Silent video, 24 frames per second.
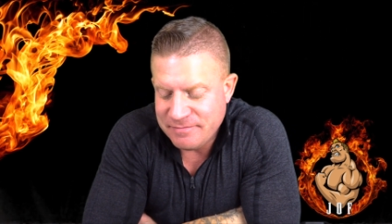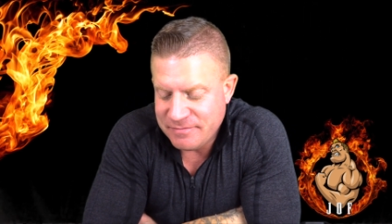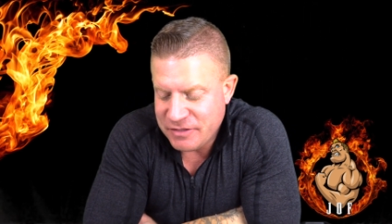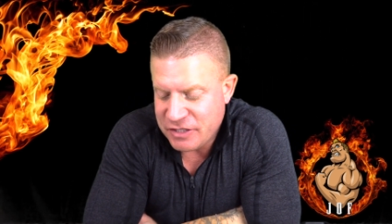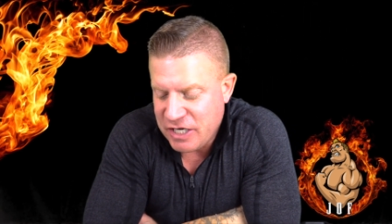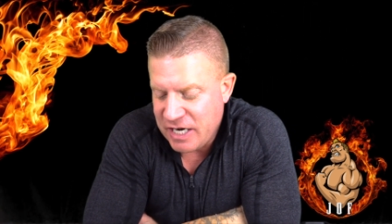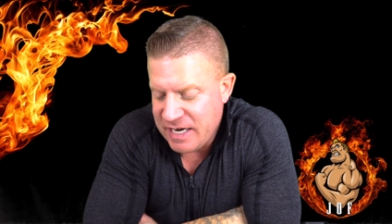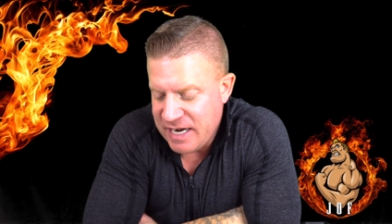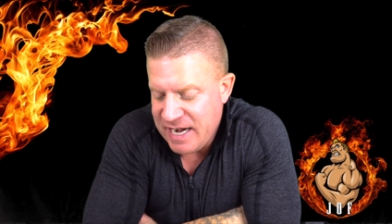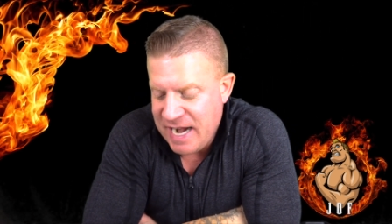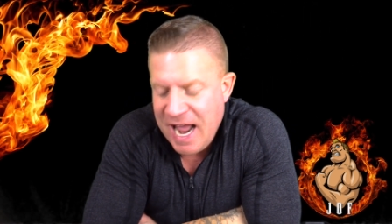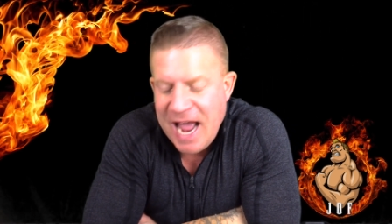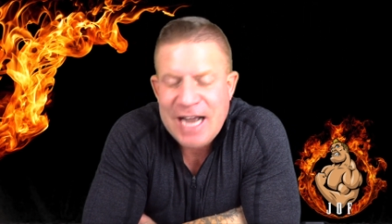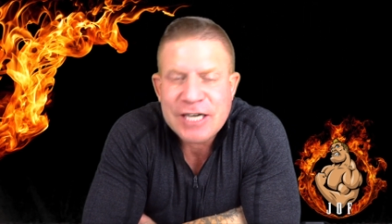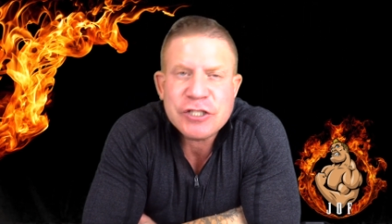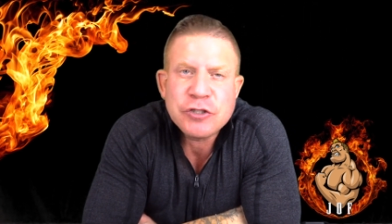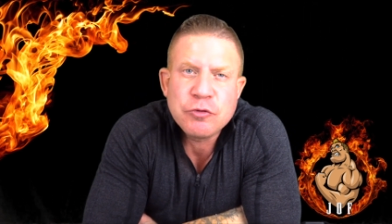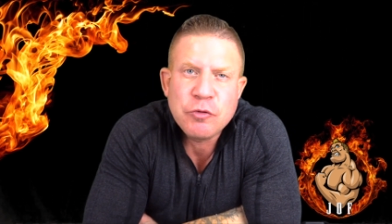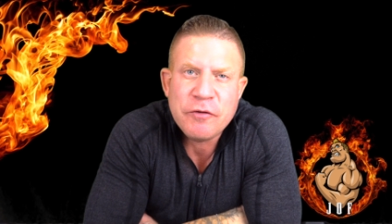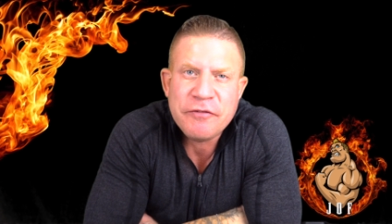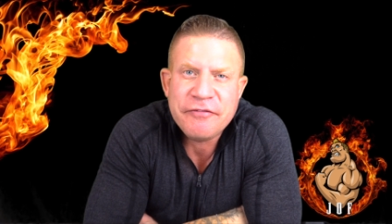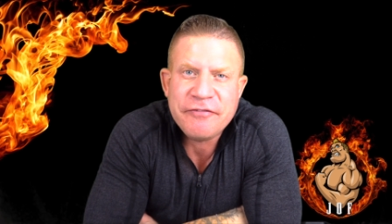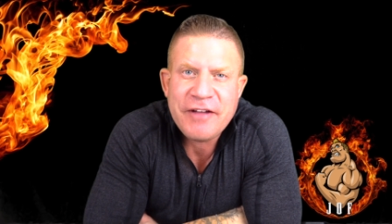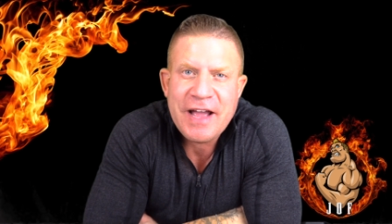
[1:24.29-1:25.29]
She got in an
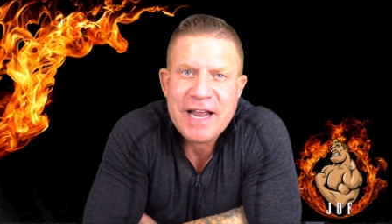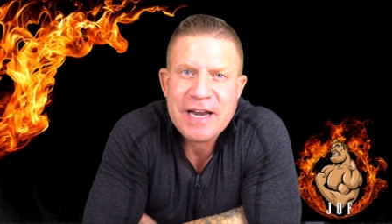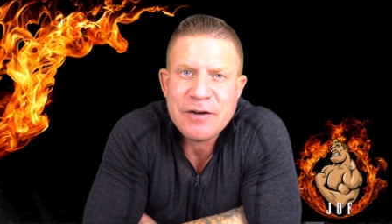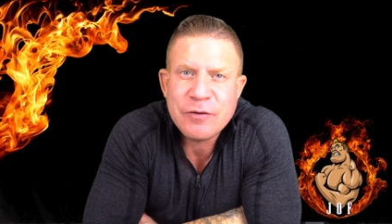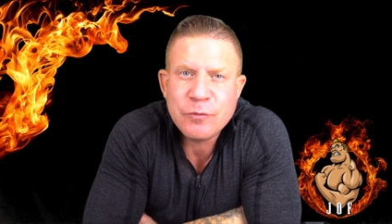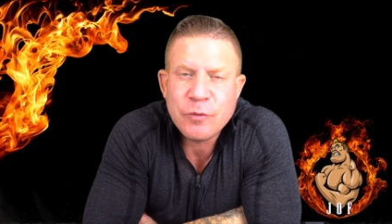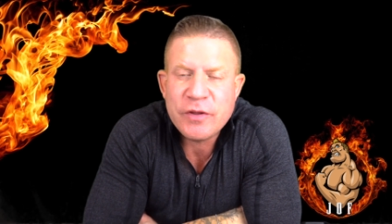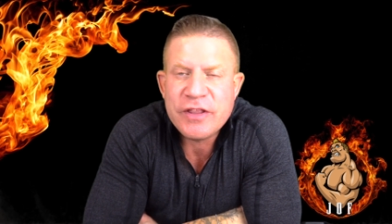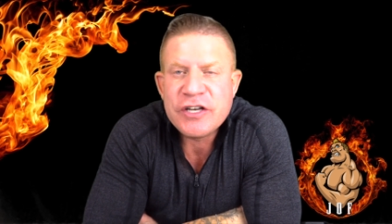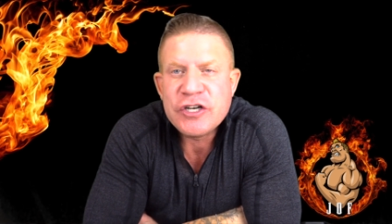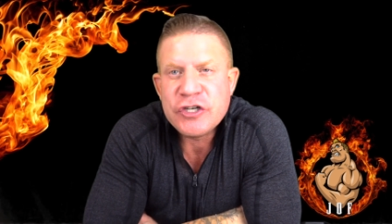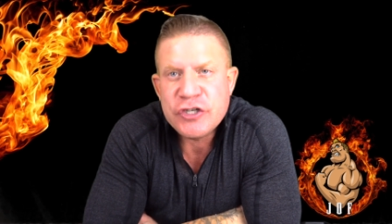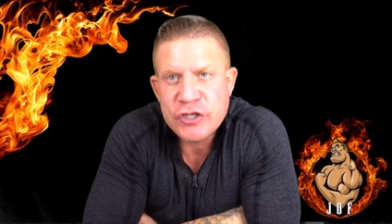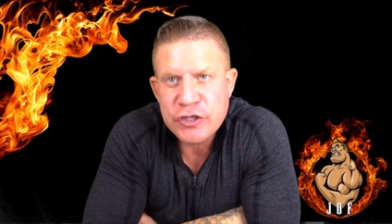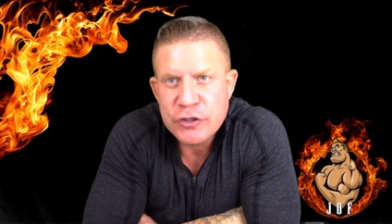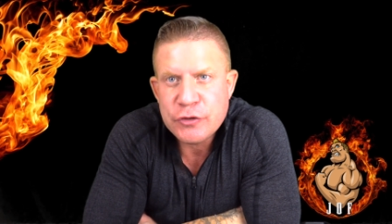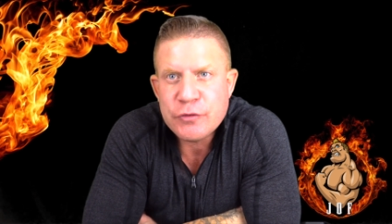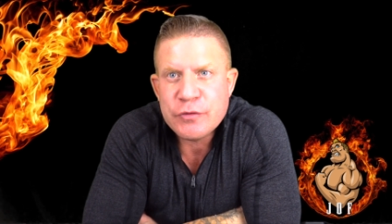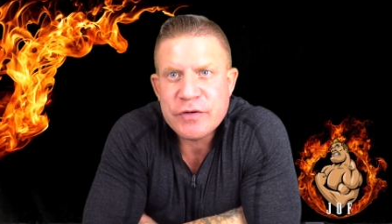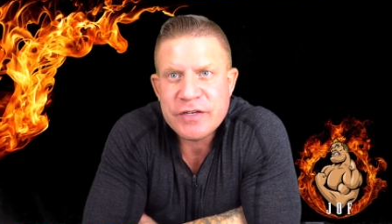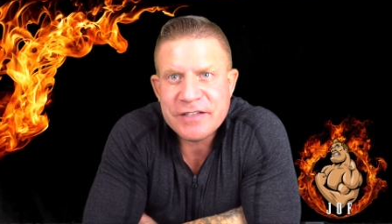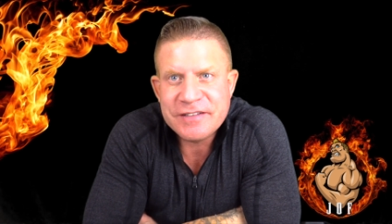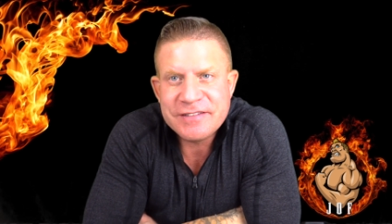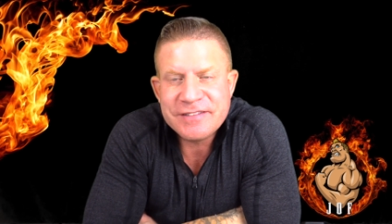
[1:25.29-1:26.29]
actual fight with a
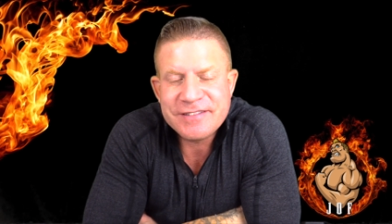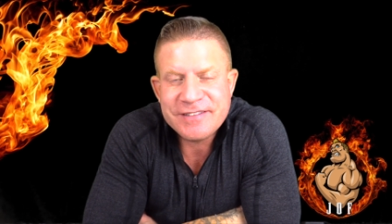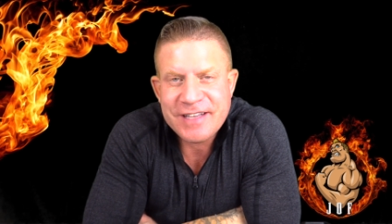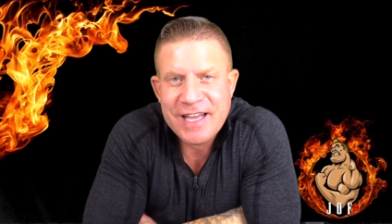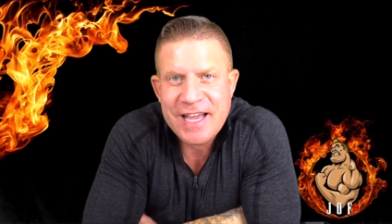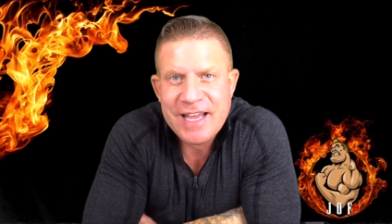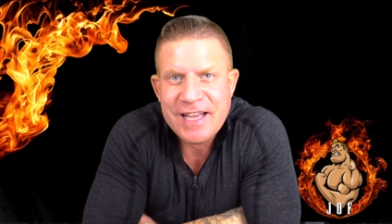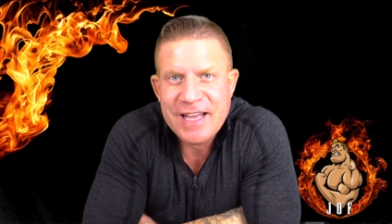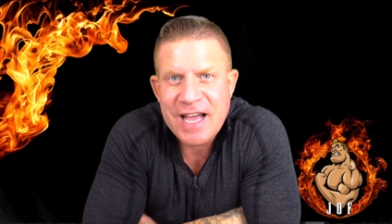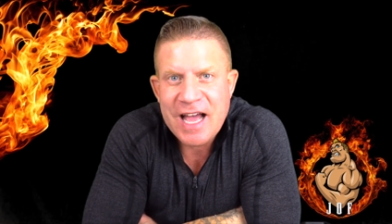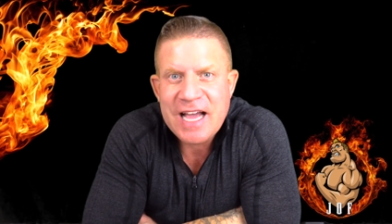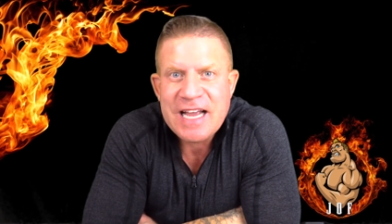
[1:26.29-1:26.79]
dude, okay?